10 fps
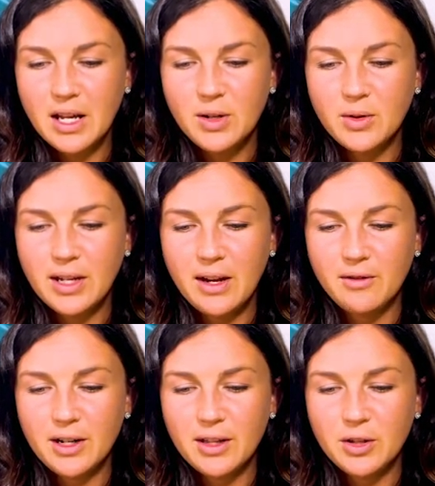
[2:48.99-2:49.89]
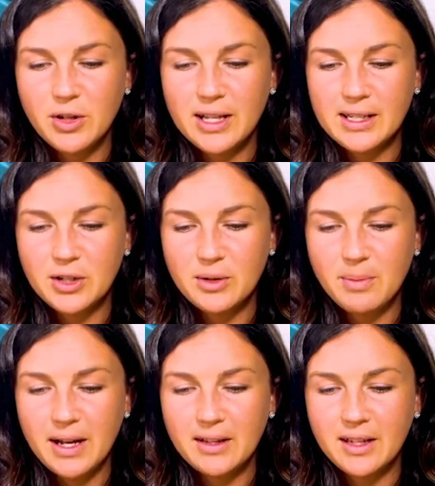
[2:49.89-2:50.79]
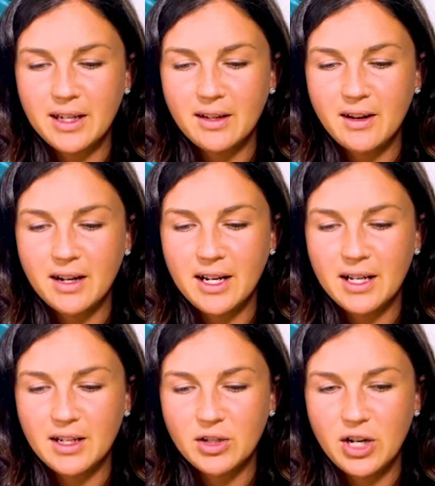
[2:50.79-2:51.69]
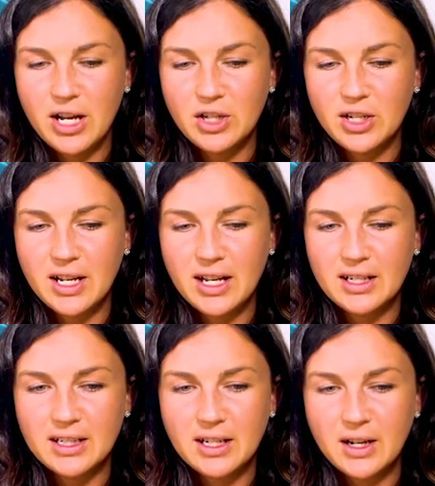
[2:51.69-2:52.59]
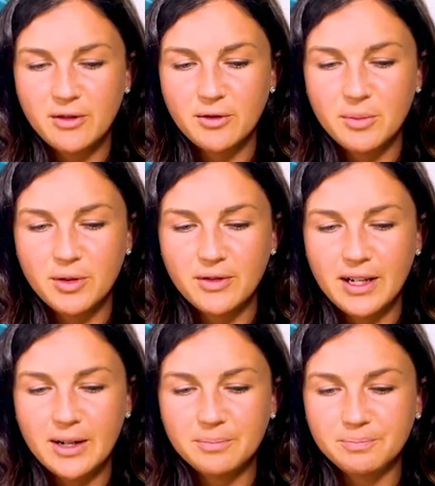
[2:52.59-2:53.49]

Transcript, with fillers: You could get rid of the transition by clicking on it, changing it, removing it.